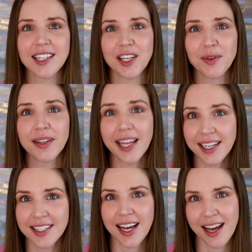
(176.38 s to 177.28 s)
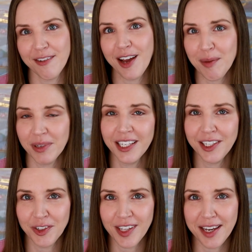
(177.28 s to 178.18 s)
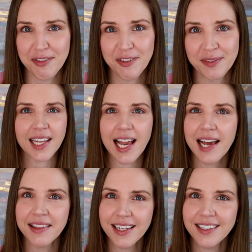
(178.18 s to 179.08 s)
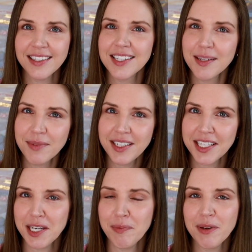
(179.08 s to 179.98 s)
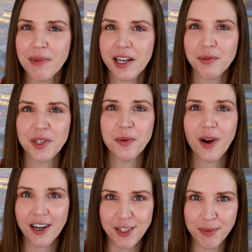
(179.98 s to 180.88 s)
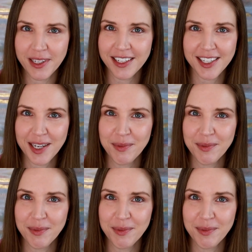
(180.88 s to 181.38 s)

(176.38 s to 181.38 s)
that you'd like to have happening in your life. And then something to keep in mind when you are spending time